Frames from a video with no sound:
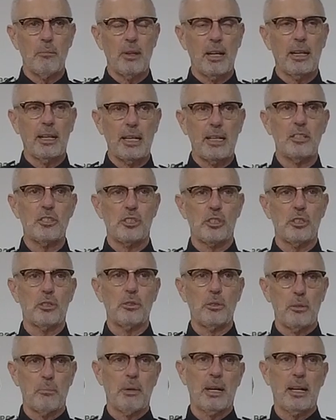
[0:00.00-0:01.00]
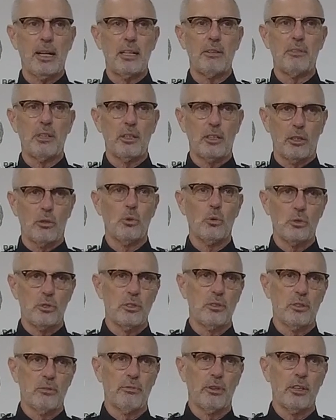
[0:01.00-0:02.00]
leads to the behaviour that
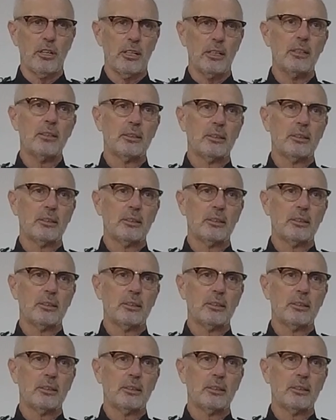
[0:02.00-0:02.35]
causes a fire.